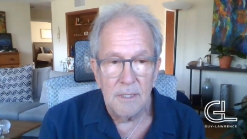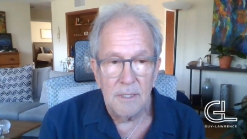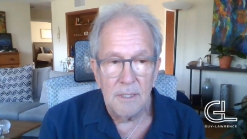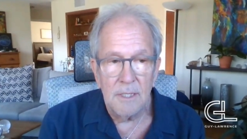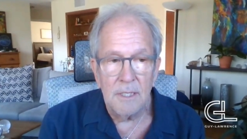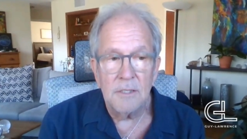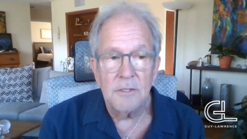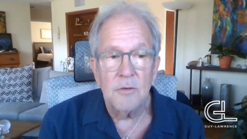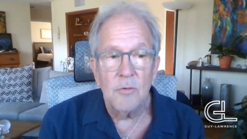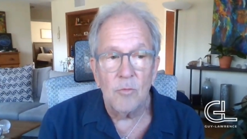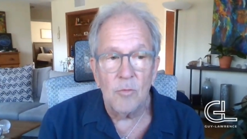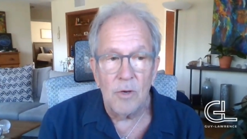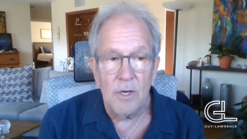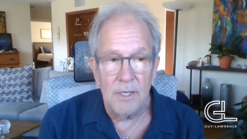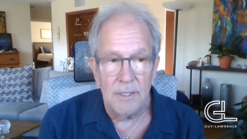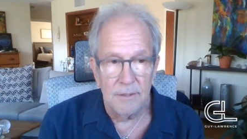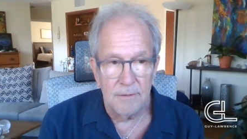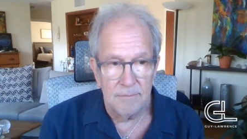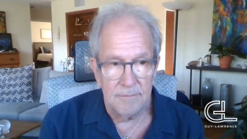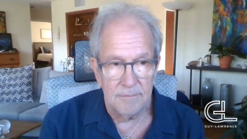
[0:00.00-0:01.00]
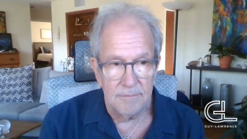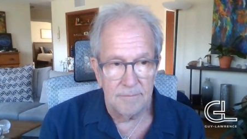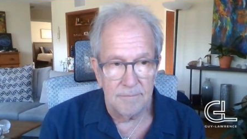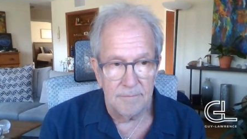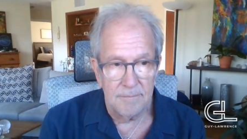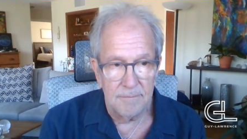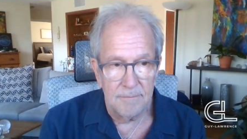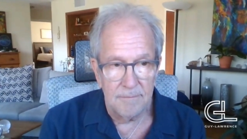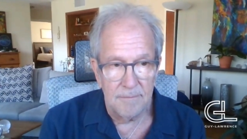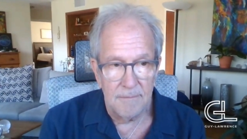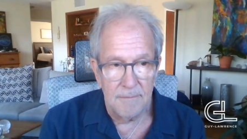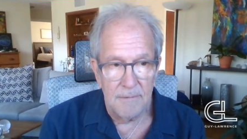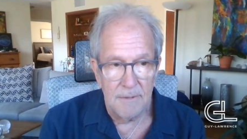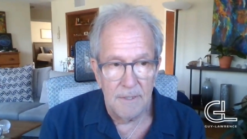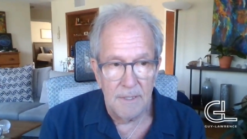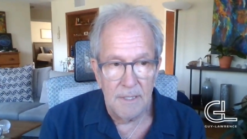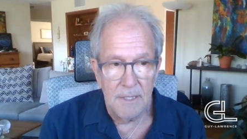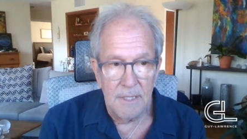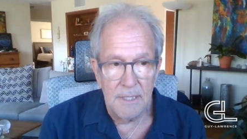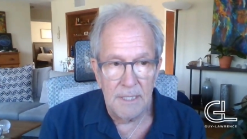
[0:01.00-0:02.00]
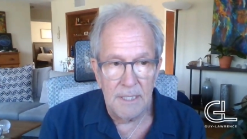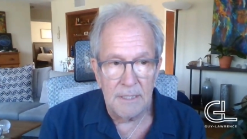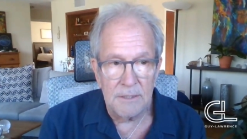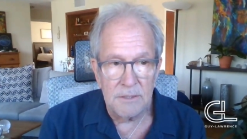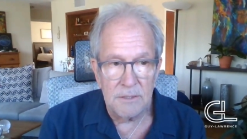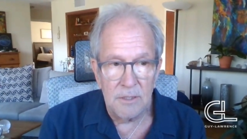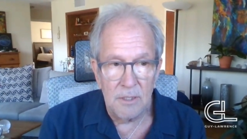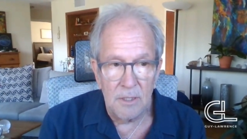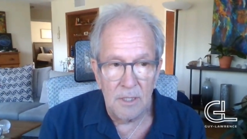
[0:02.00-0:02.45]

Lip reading: into one. It's